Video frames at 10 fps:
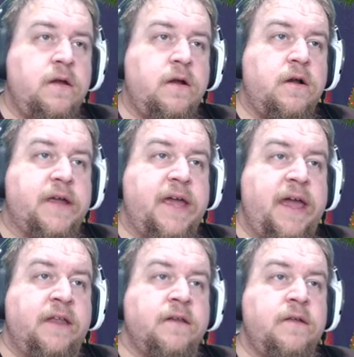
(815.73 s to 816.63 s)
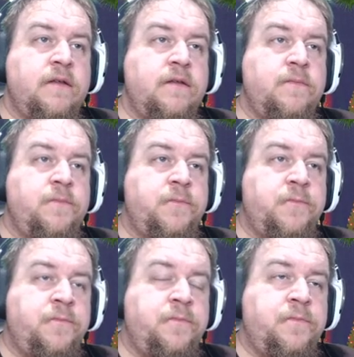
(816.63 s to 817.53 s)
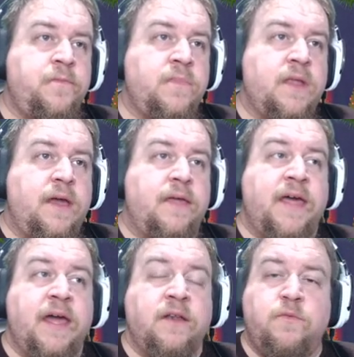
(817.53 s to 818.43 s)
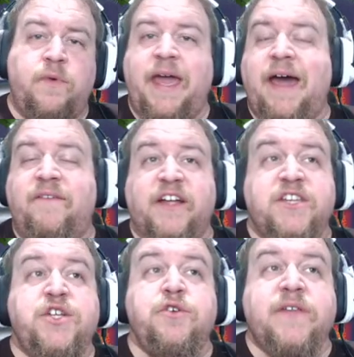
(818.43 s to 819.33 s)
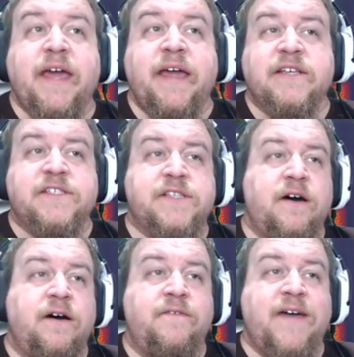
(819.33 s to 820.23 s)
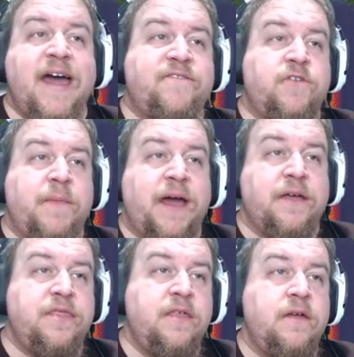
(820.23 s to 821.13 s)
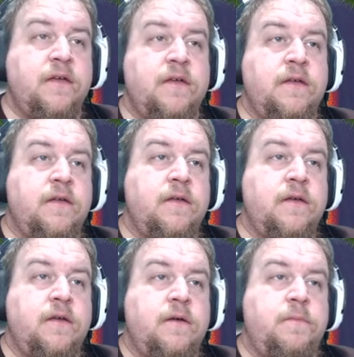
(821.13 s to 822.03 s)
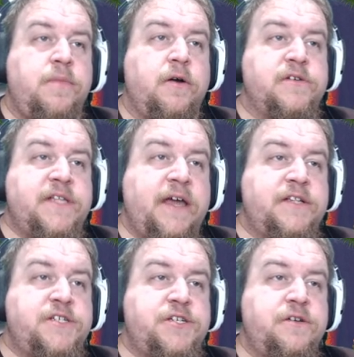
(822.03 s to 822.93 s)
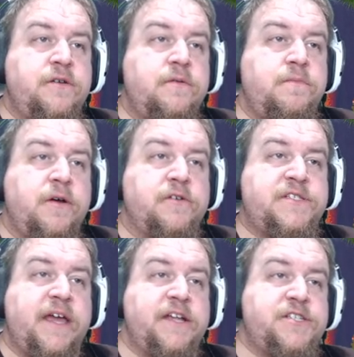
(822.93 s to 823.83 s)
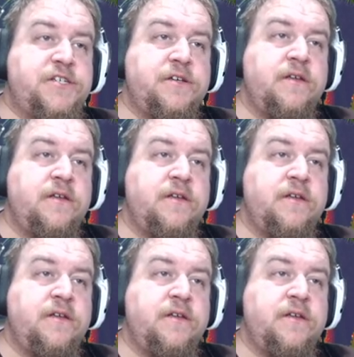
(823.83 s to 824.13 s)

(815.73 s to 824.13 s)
hurricane, and then we have like 2 days of aftermath, post-H, post-H.